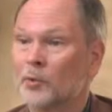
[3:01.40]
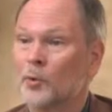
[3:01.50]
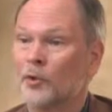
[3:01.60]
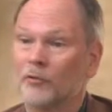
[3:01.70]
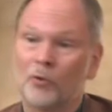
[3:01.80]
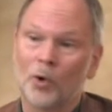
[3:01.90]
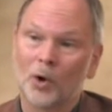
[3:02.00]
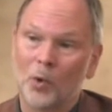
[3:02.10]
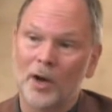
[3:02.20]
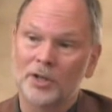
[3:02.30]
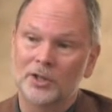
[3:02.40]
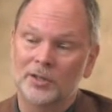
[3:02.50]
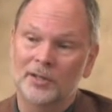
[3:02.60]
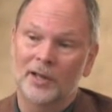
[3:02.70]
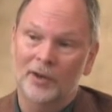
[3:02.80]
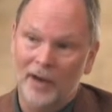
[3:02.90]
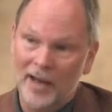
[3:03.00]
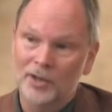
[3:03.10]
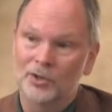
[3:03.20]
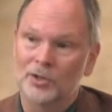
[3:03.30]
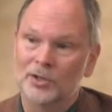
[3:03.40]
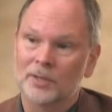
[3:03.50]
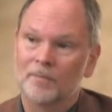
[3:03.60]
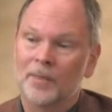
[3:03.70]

through the 4 questions and their answers,